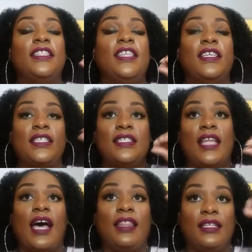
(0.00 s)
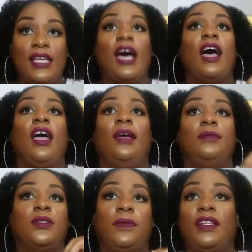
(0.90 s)
This is not the
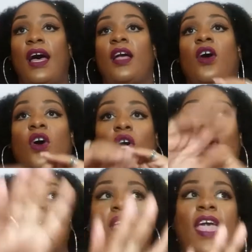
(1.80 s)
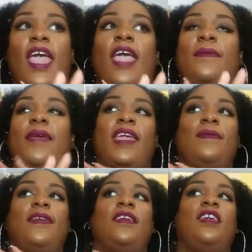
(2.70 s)
time to be like, okay,
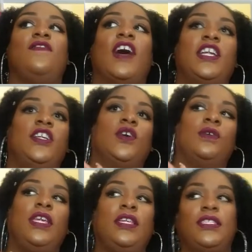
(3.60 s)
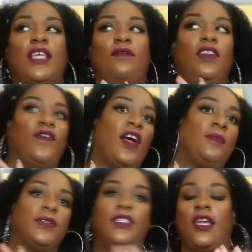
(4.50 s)
maybe if I don't eat
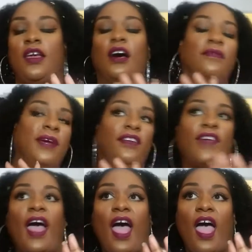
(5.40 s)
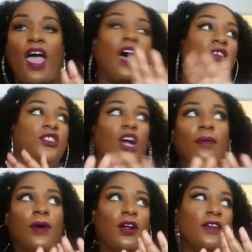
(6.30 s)
75% of my fat, I'll
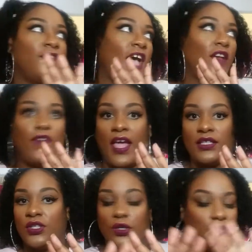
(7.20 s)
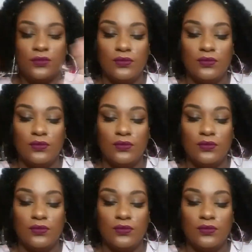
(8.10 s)
start burning fat faster.